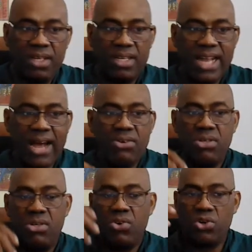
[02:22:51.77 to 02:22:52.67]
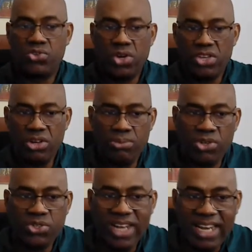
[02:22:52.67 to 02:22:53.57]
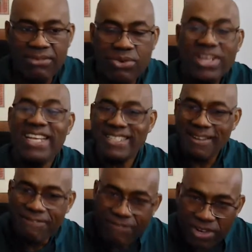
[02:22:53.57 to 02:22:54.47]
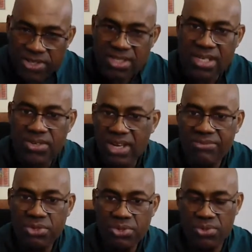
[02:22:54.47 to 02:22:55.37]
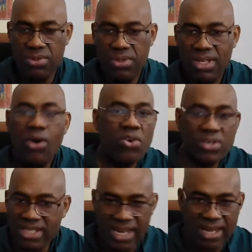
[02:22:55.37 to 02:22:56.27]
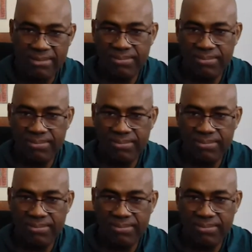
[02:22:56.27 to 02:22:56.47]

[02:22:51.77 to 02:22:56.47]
Now, controlling your blood sugar level is the first thing you have to do all the time.